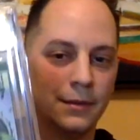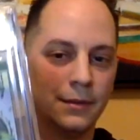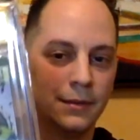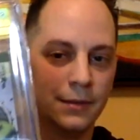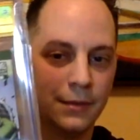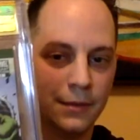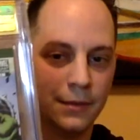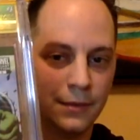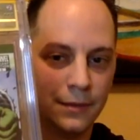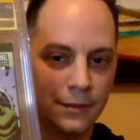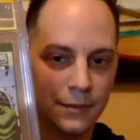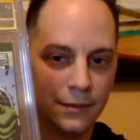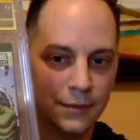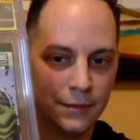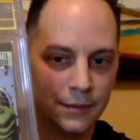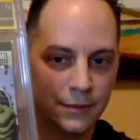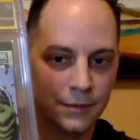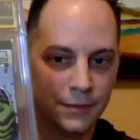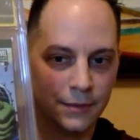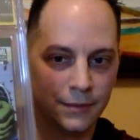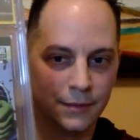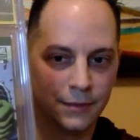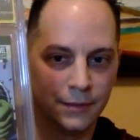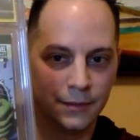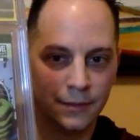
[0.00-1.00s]

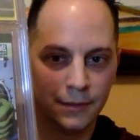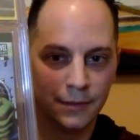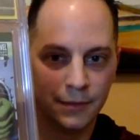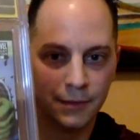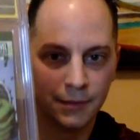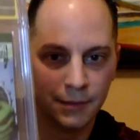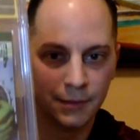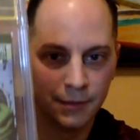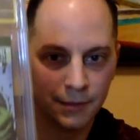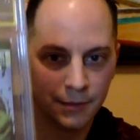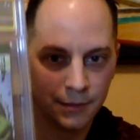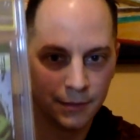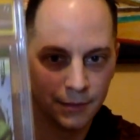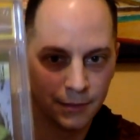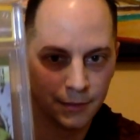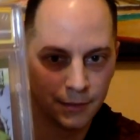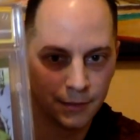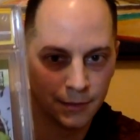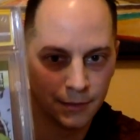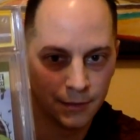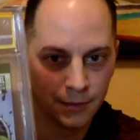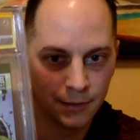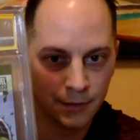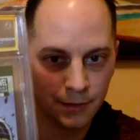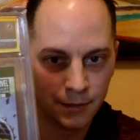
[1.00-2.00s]

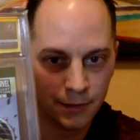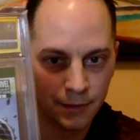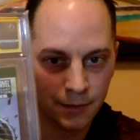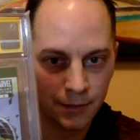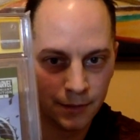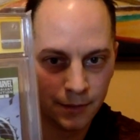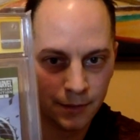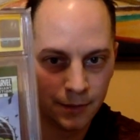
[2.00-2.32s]
Nobody speaks.